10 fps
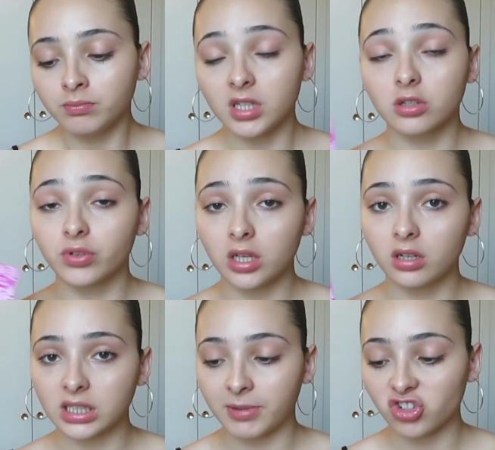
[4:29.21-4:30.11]
These are really
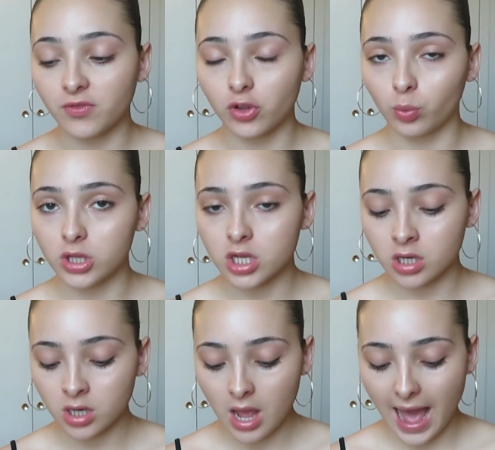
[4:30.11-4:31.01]
good, especially for the
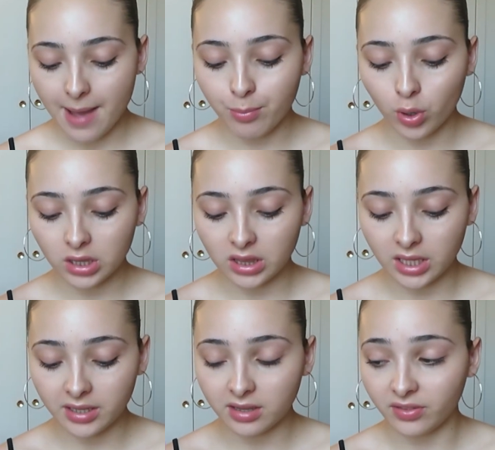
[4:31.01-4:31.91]
winter. I bought
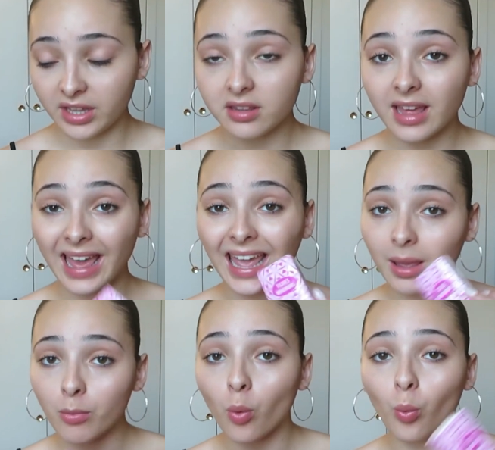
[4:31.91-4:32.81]
this
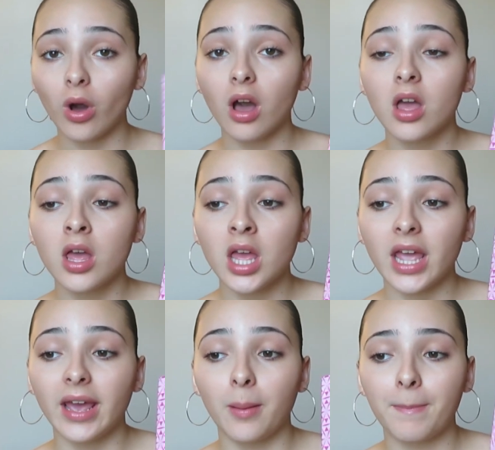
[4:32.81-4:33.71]
came
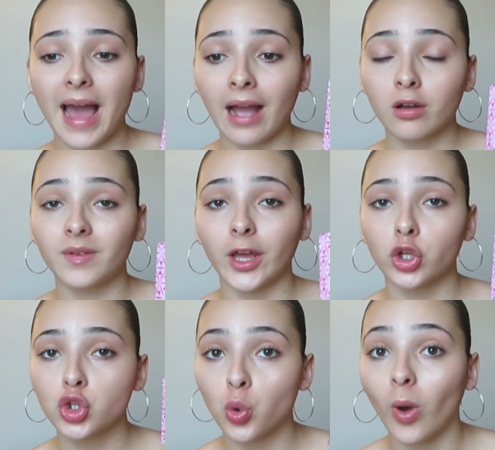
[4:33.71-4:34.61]
in a pack of
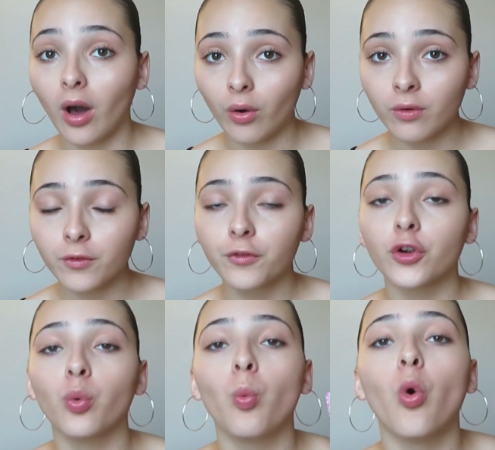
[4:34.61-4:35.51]
like 12
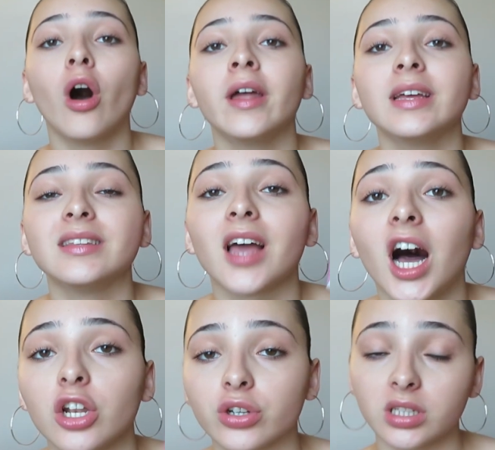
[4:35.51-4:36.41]
for
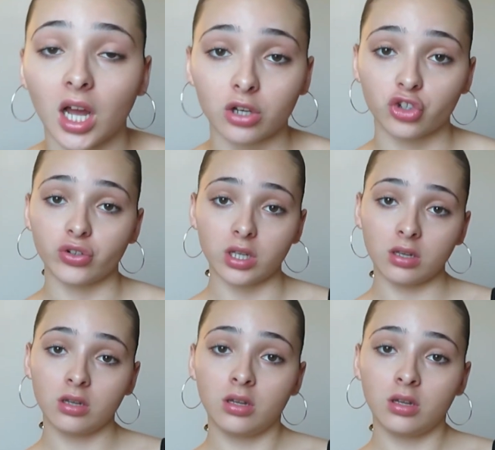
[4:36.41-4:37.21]
$1 in Dollar Tree.